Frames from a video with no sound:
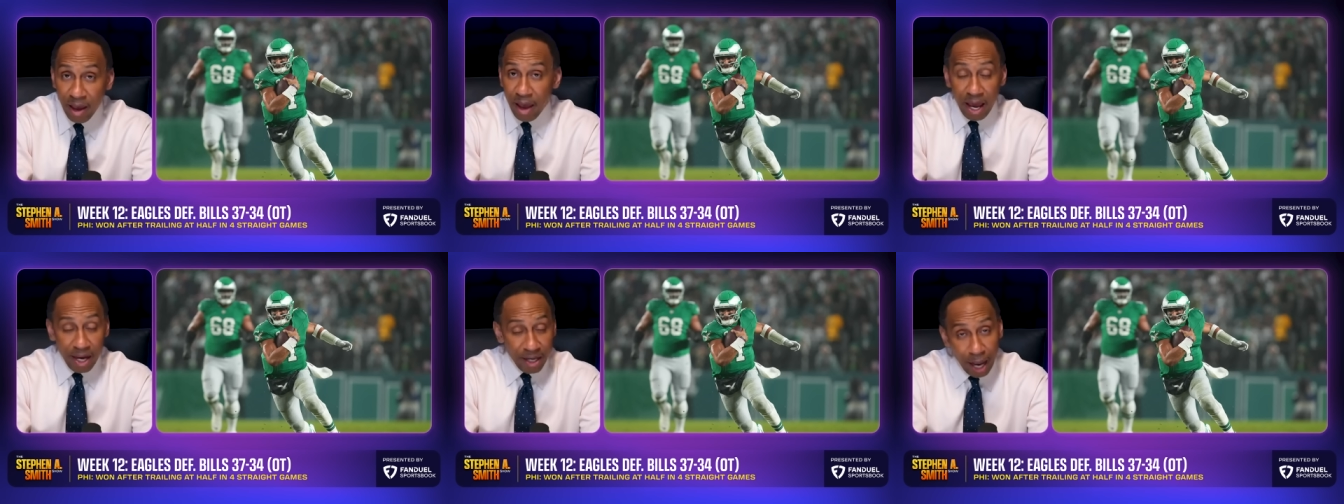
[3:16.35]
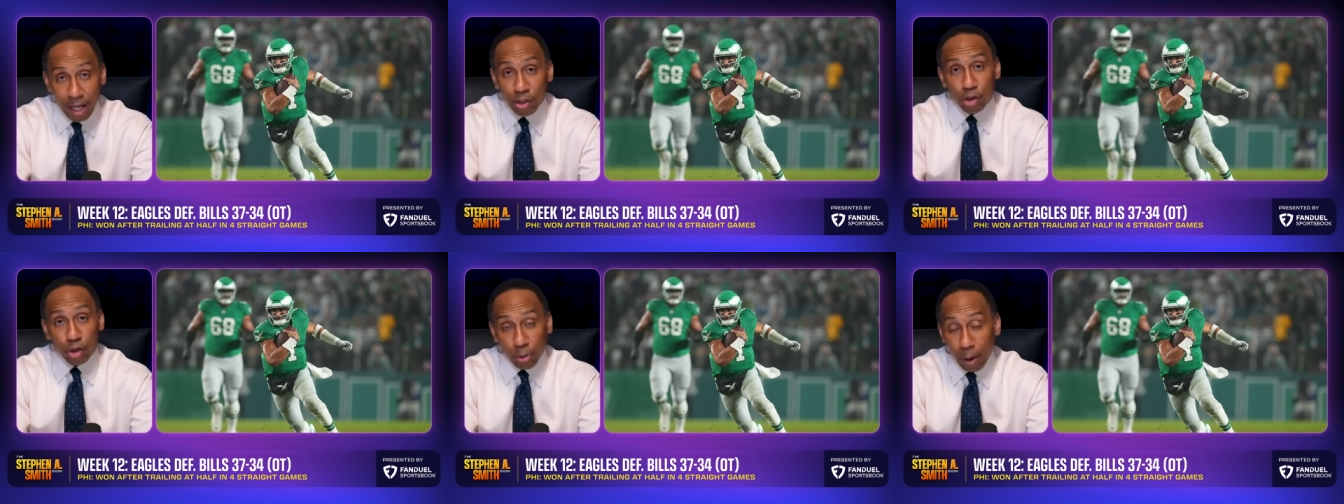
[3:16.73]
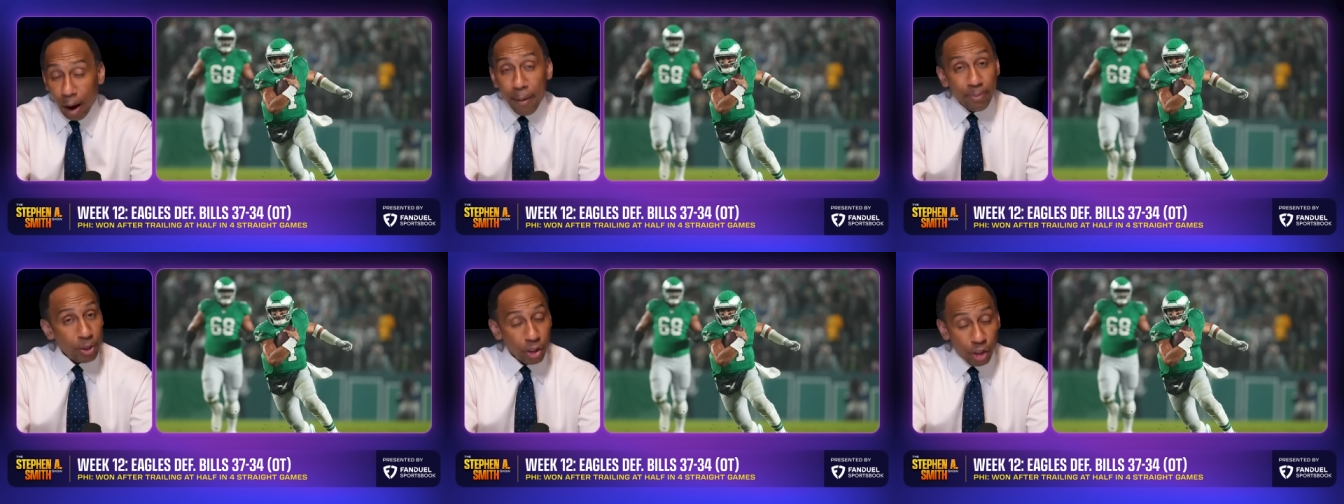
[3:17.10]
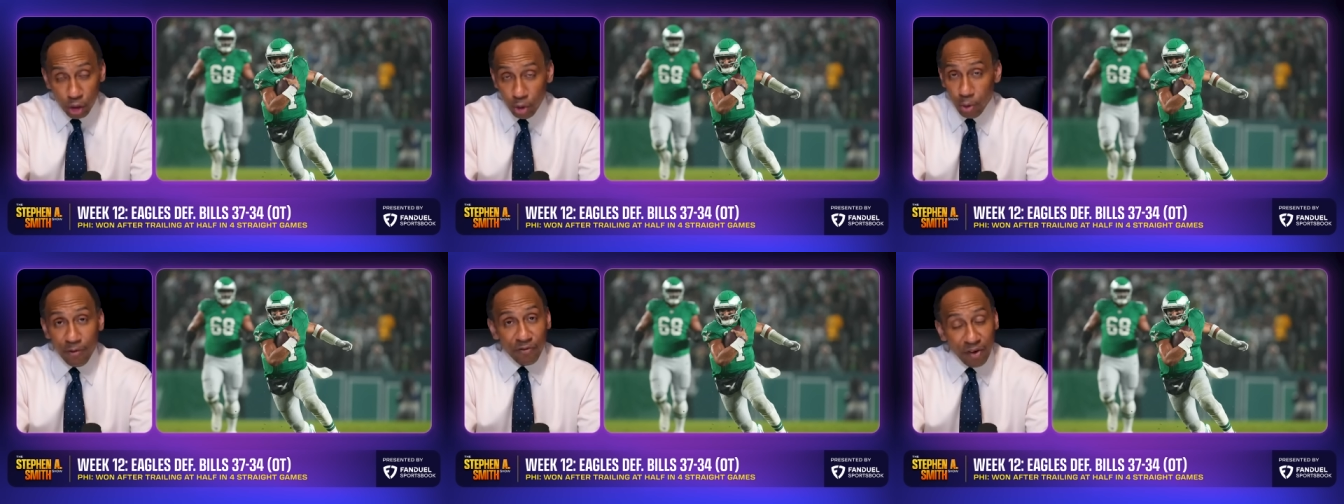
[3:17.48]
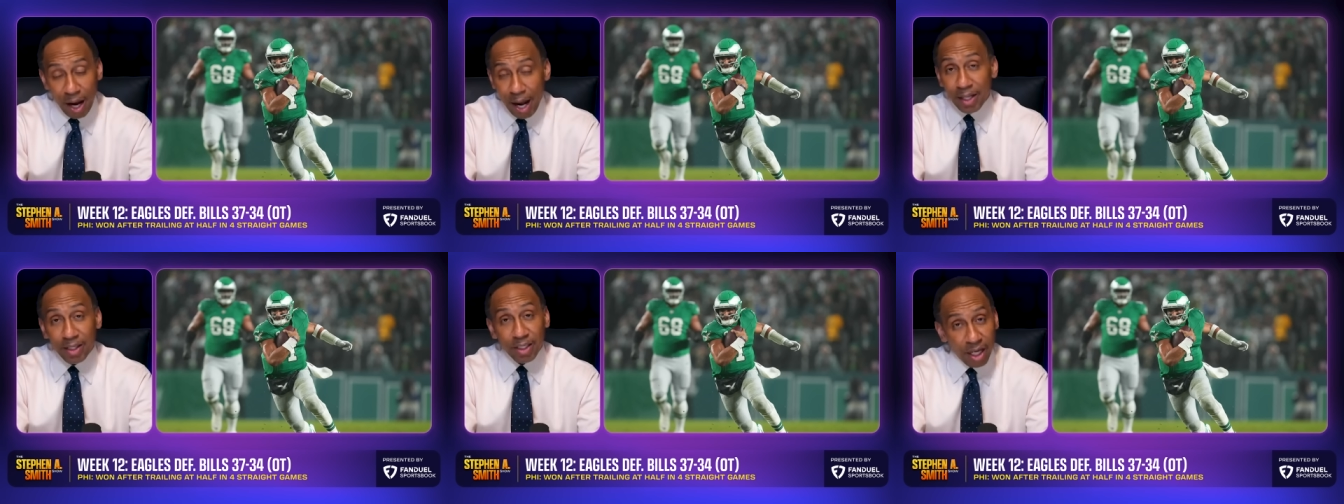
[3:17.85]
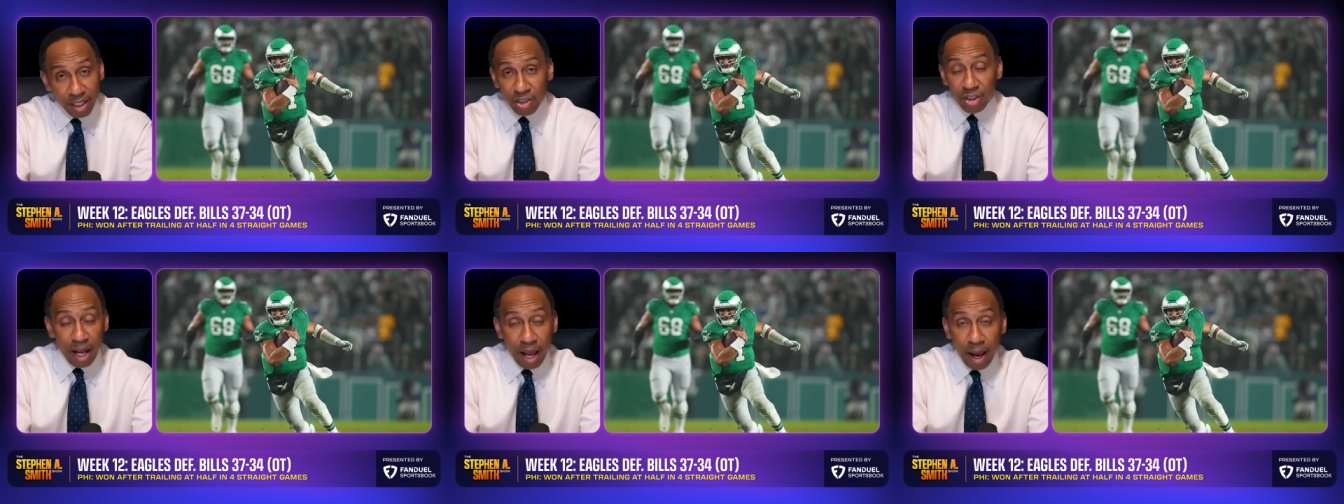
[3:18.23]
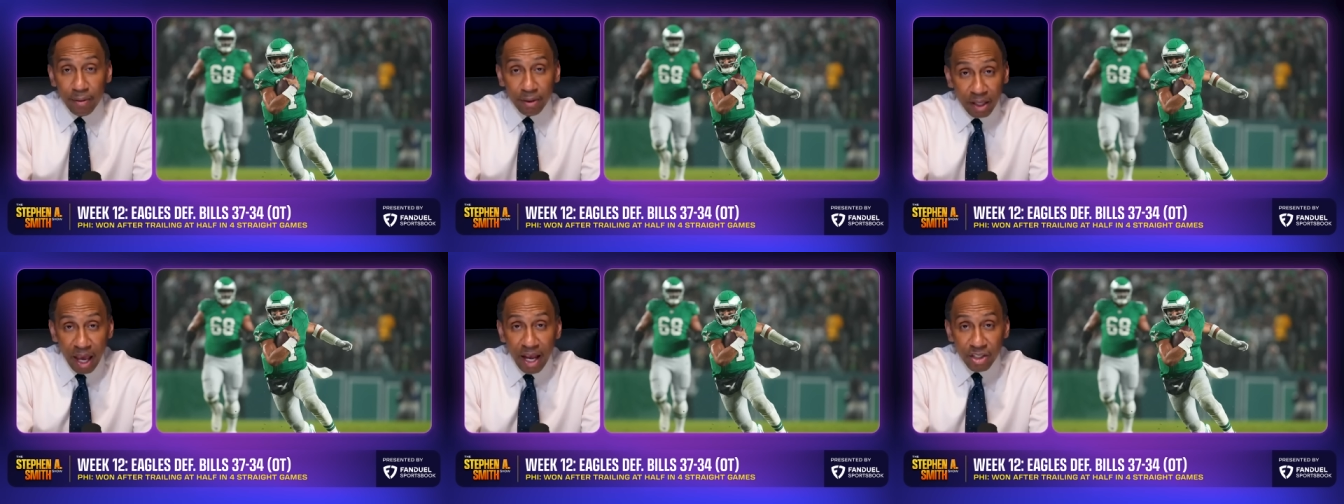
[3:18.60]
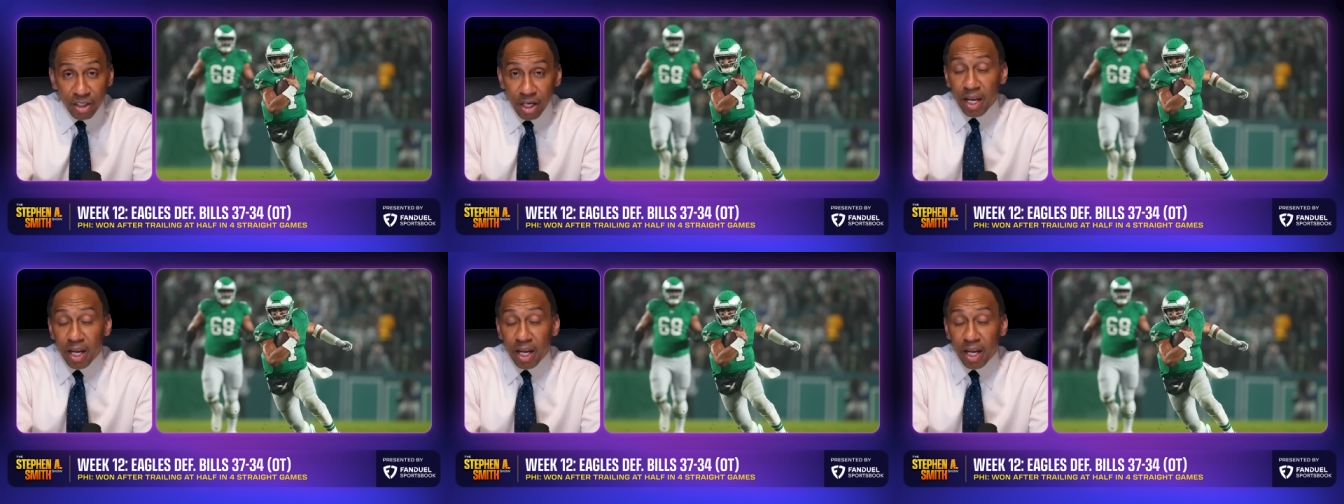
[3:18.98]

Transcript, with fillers: had not dropped a surefire touchdown catch